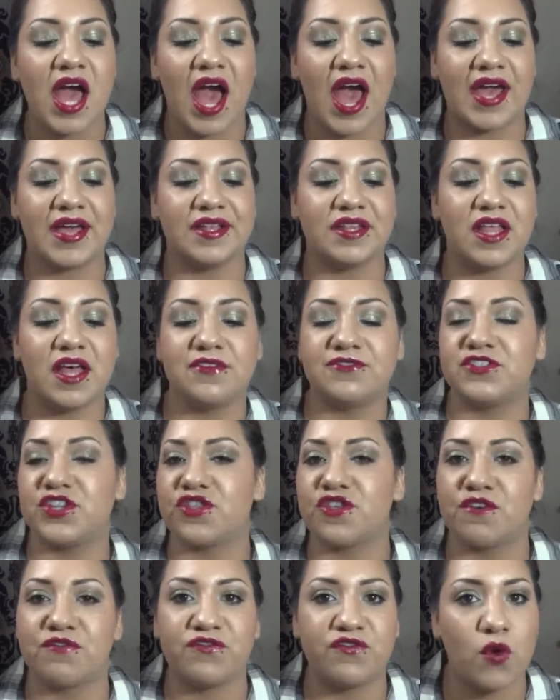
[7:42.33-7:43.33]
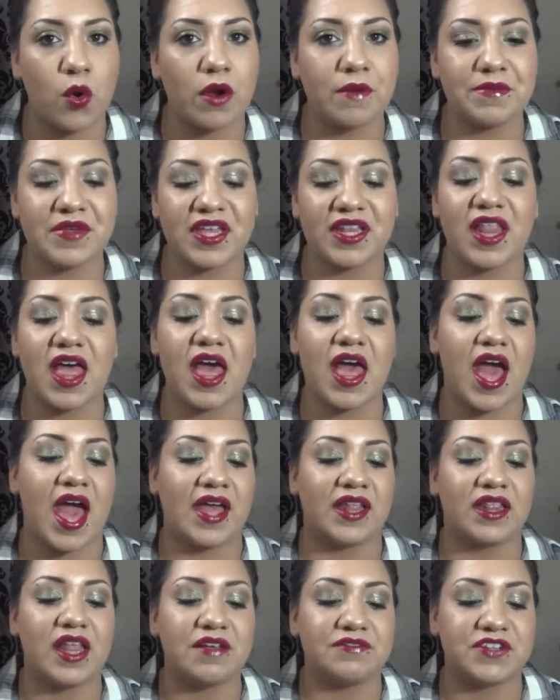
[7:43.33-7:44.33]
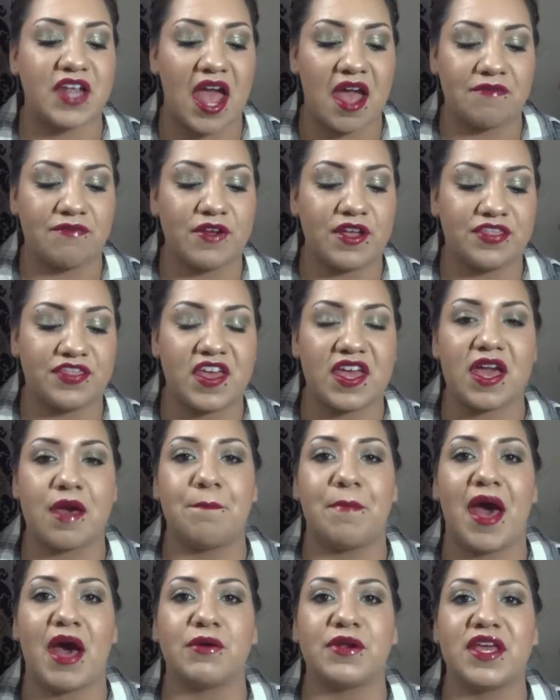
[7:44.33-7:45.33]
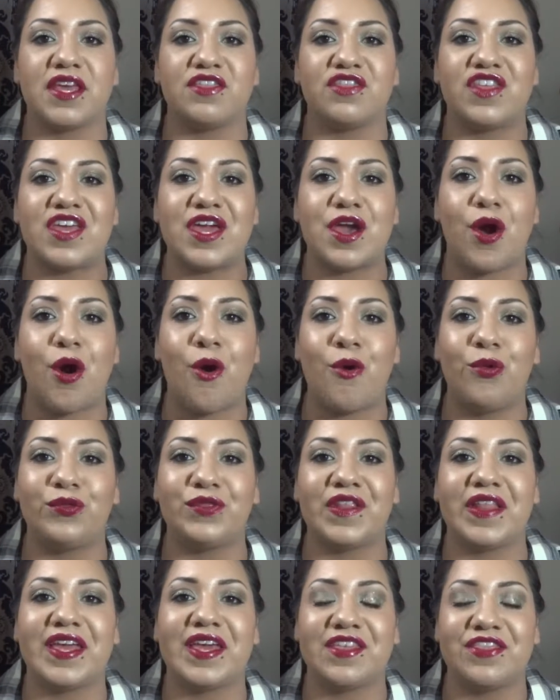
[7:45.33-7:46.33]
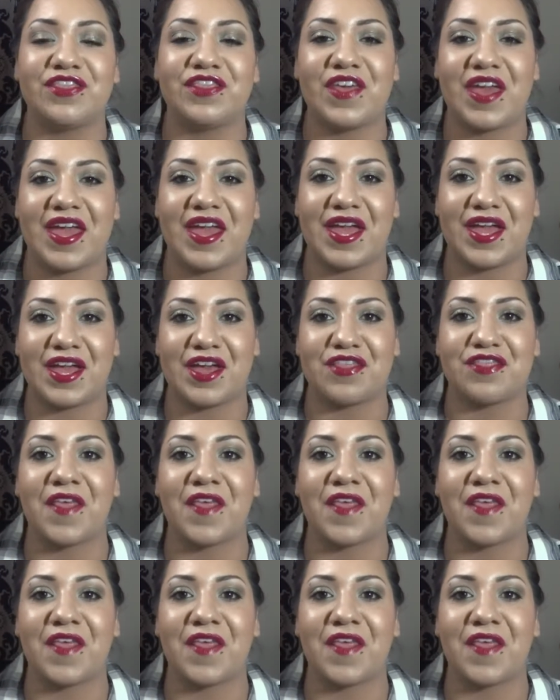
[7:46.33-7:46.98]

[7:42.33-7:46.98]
i loved the formula i loved everything about it the only thing